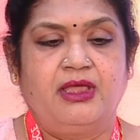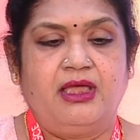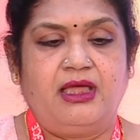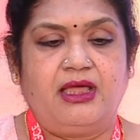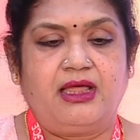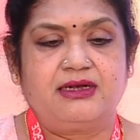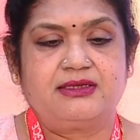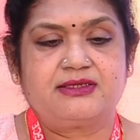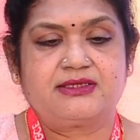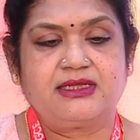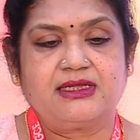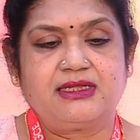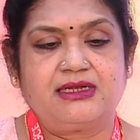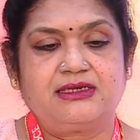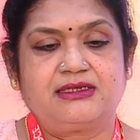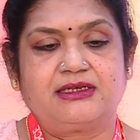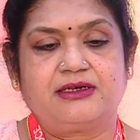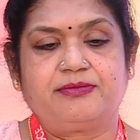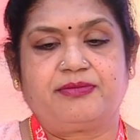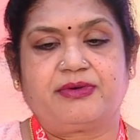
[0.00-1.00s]
And
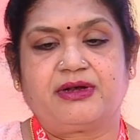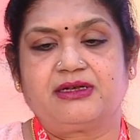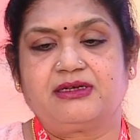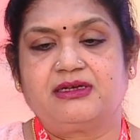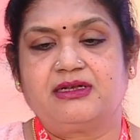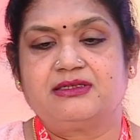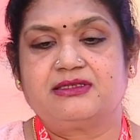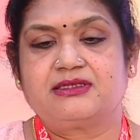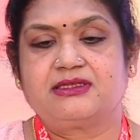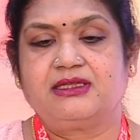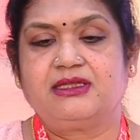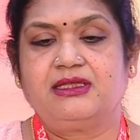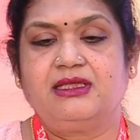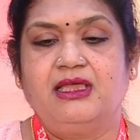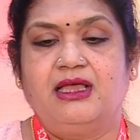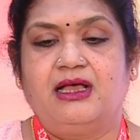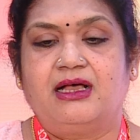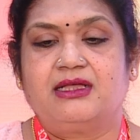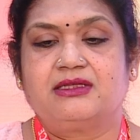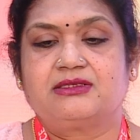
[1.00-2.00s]
singleton pregnancy,
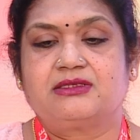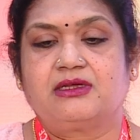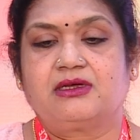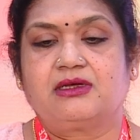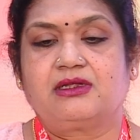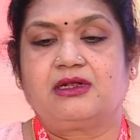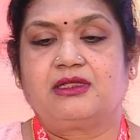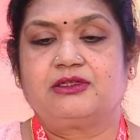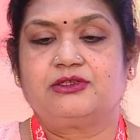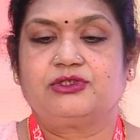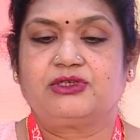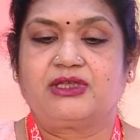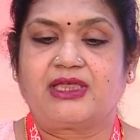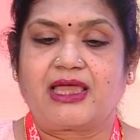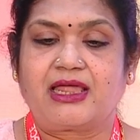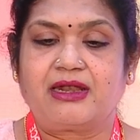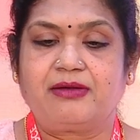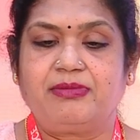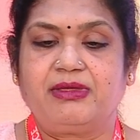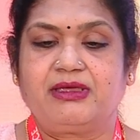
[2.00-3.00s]
a cerclage
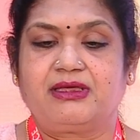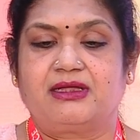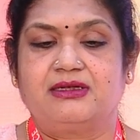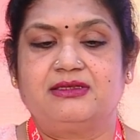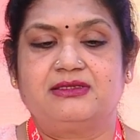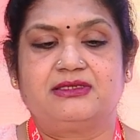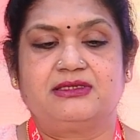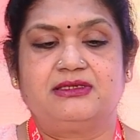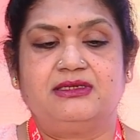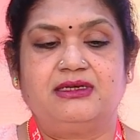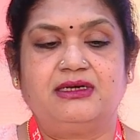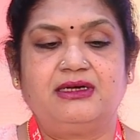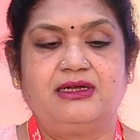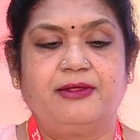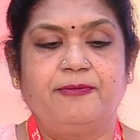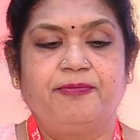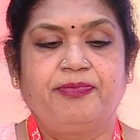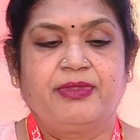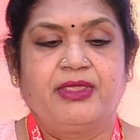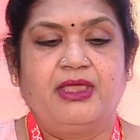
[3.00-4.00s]
can be considered,
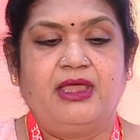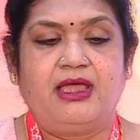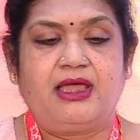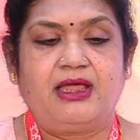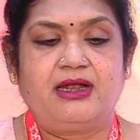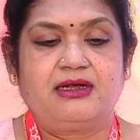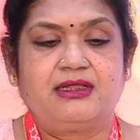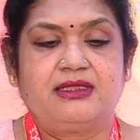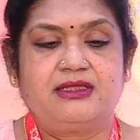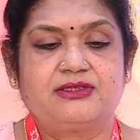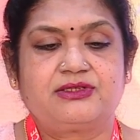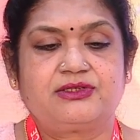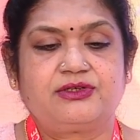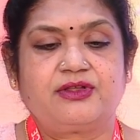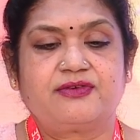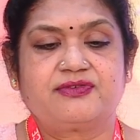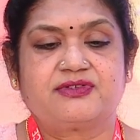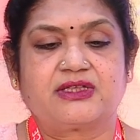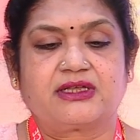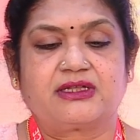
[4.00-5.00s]
and history
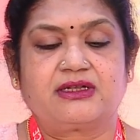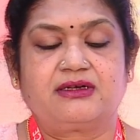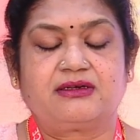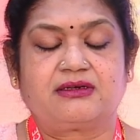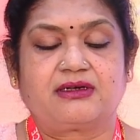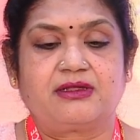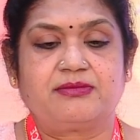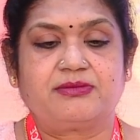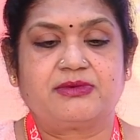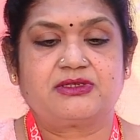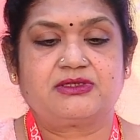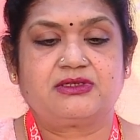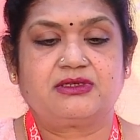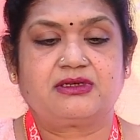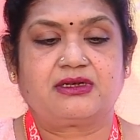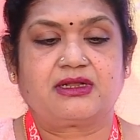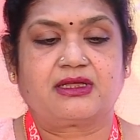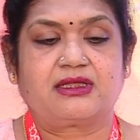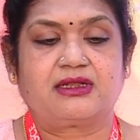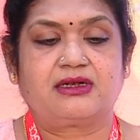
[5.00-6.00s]
of second
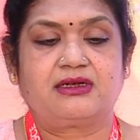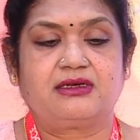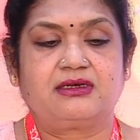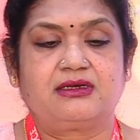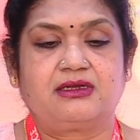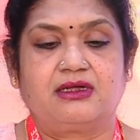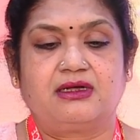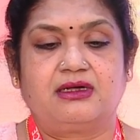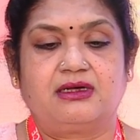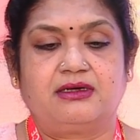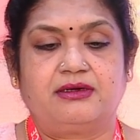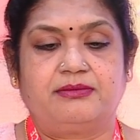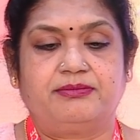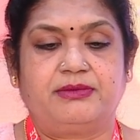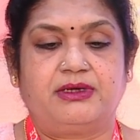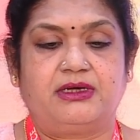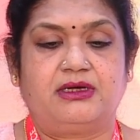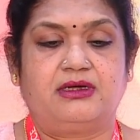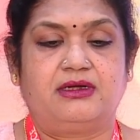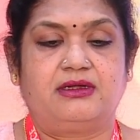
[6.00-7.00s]
trimester
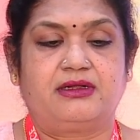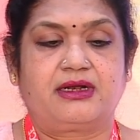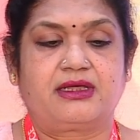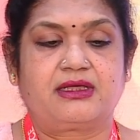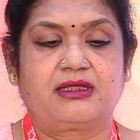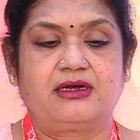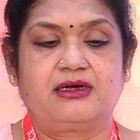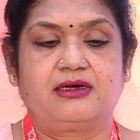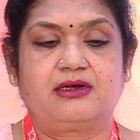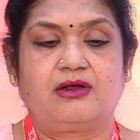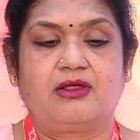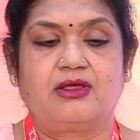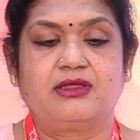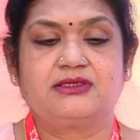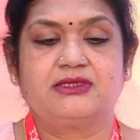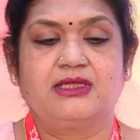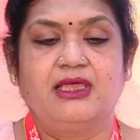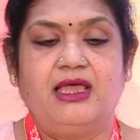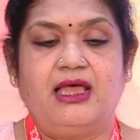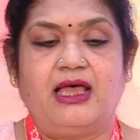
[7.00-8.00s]
recurrent
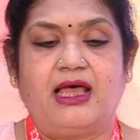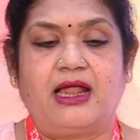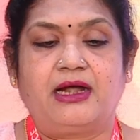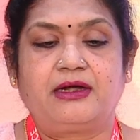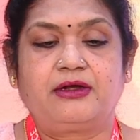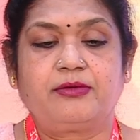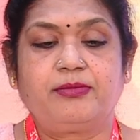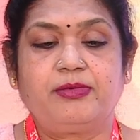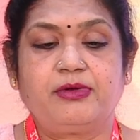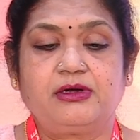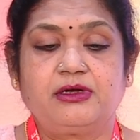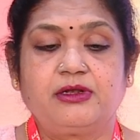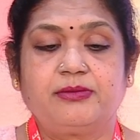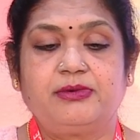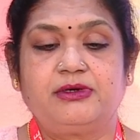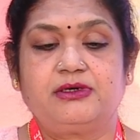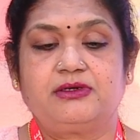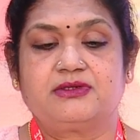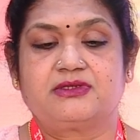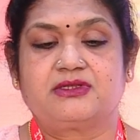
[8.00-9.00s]
loss
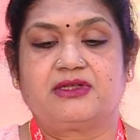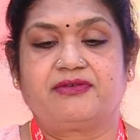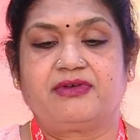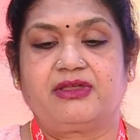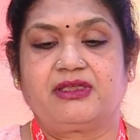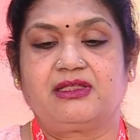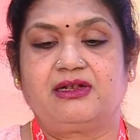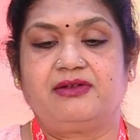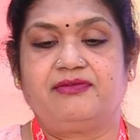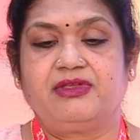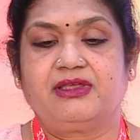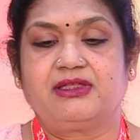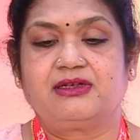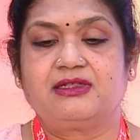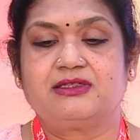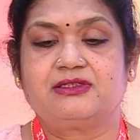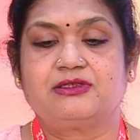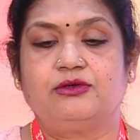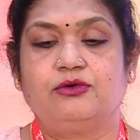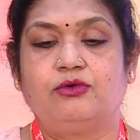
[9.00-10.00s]
attributable to cervical
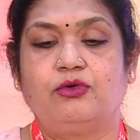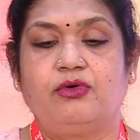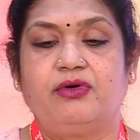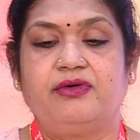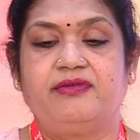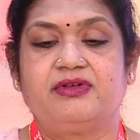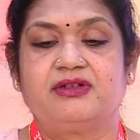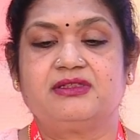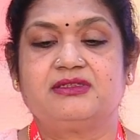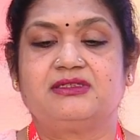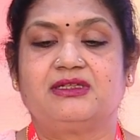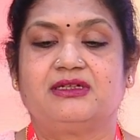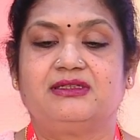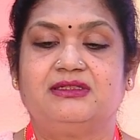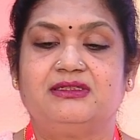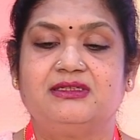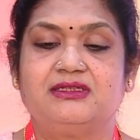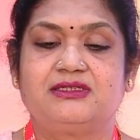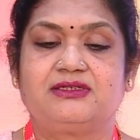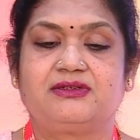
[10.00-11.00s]
weakness, no evidence
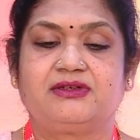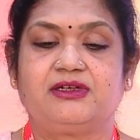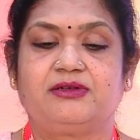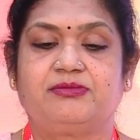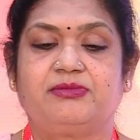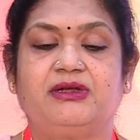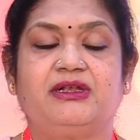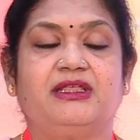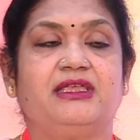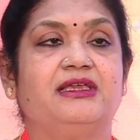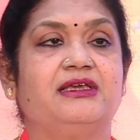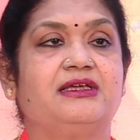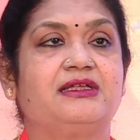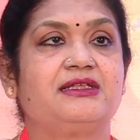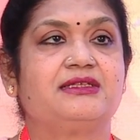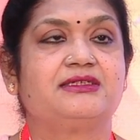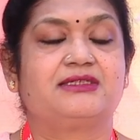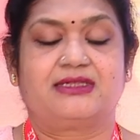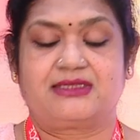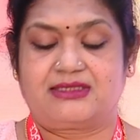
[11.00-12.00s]
that this treatment
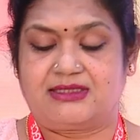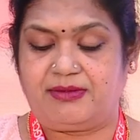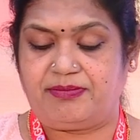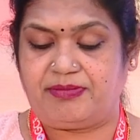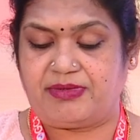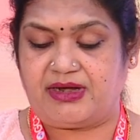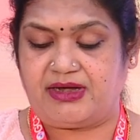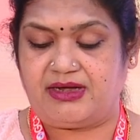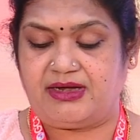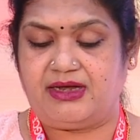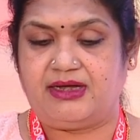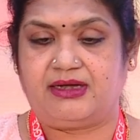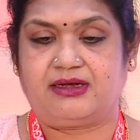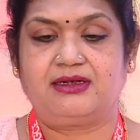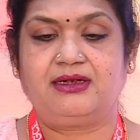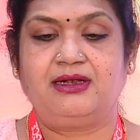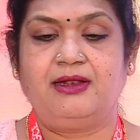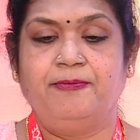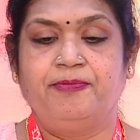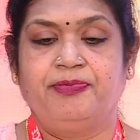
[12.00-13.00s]
increases the
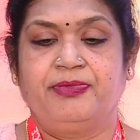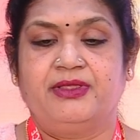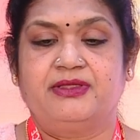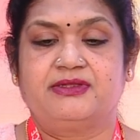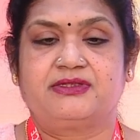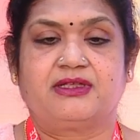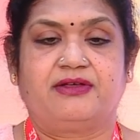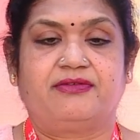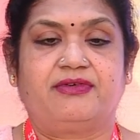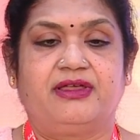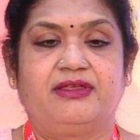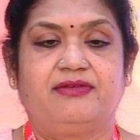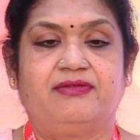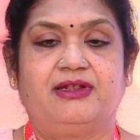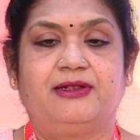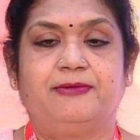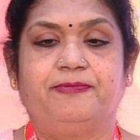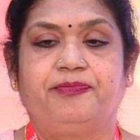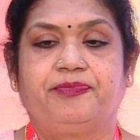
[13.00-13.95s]
perinatal survival.